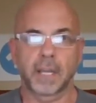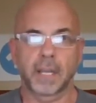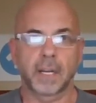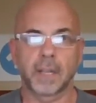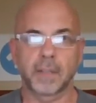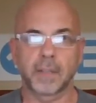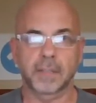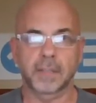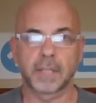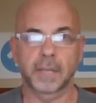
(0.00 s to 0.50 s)
I got
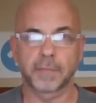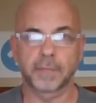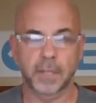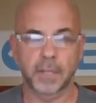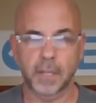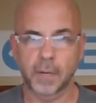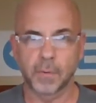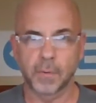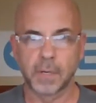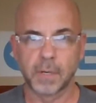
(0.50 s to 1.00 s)
other stuff to
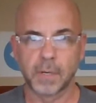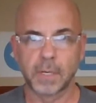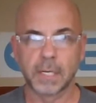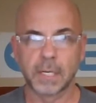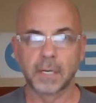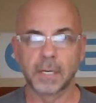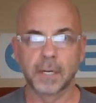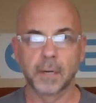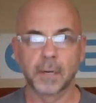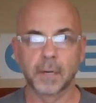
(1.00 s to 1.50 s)
do,
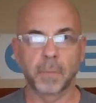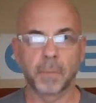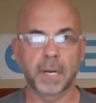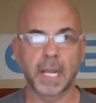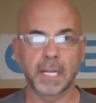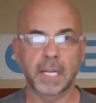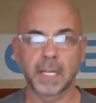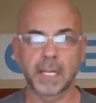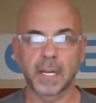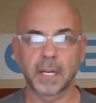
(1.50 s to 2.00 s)
but
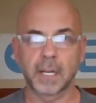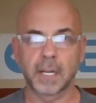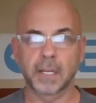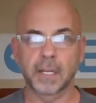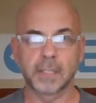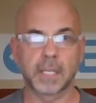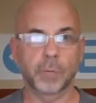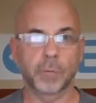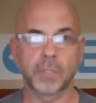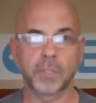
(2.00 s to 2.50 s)
I did it
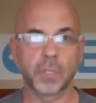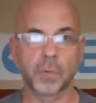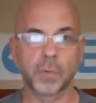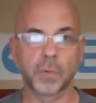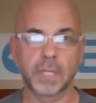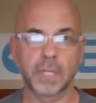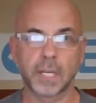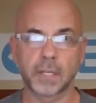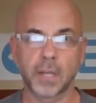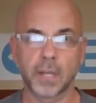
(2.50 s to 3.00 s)
because I was so
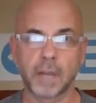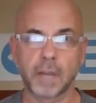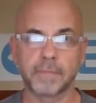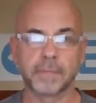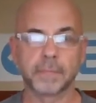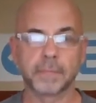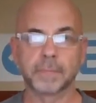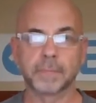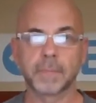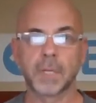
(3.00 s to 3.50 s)
ticked
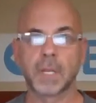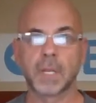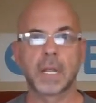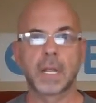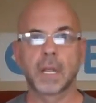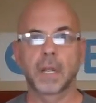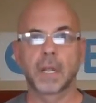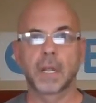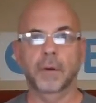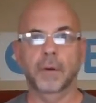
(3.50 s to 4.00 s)
off,
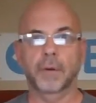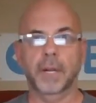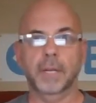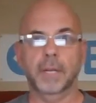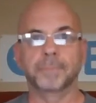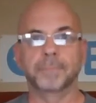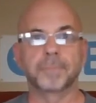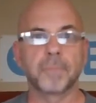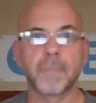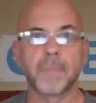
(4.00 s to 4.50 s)

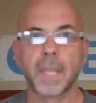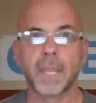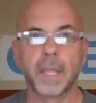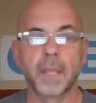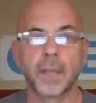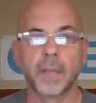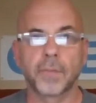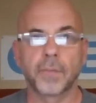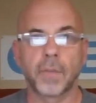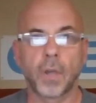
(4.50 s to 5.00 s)
right?
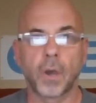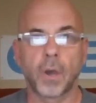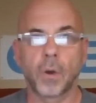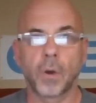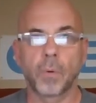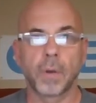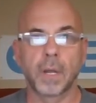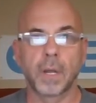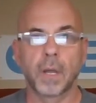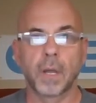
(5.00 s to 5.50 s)

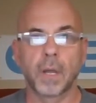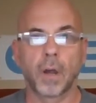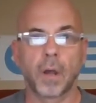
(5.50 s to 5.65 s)
So